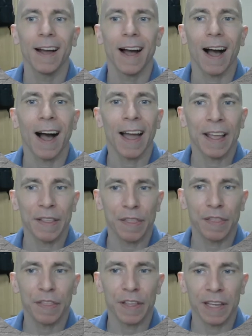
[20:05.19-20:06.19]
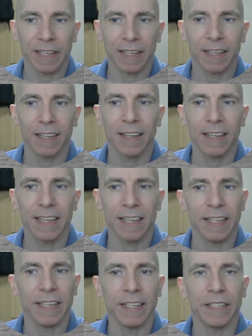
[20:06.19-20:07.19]
I think
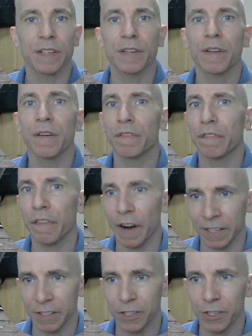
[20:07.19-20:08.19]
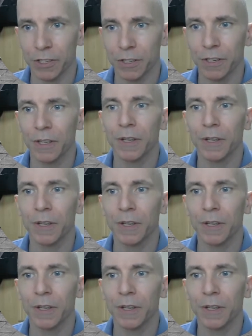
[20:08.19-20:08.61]
he is French